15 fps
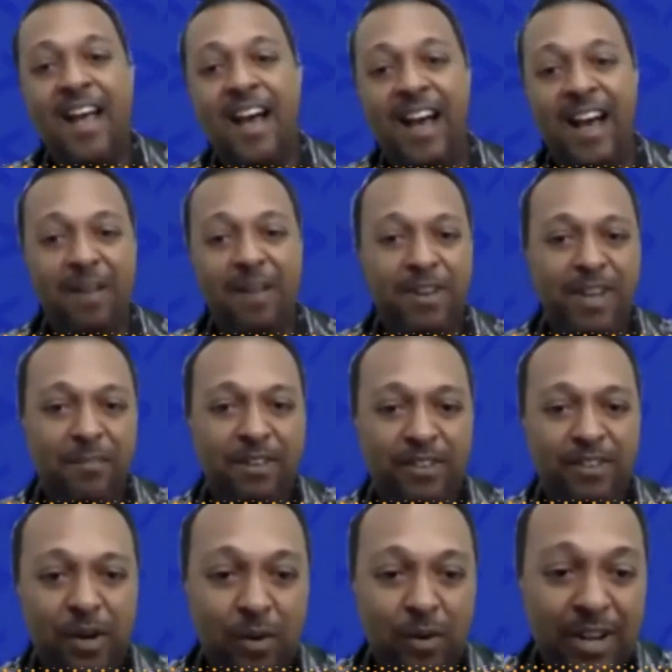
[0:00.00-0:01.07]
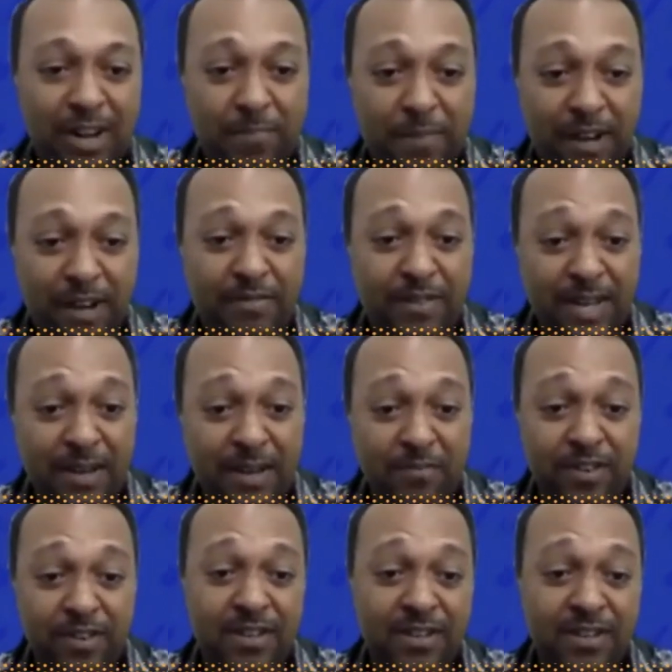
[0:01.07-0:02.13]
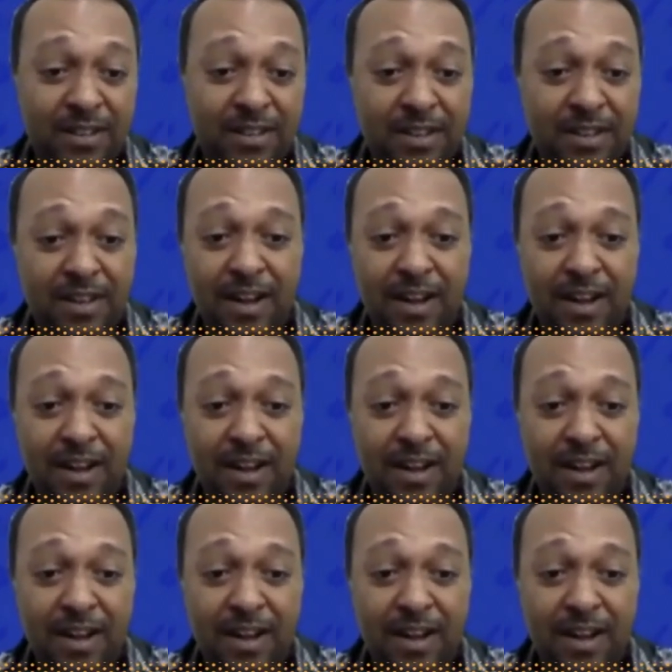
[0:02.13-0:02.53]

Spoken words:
Hi, my name is GOKULA, part of Team Vircle,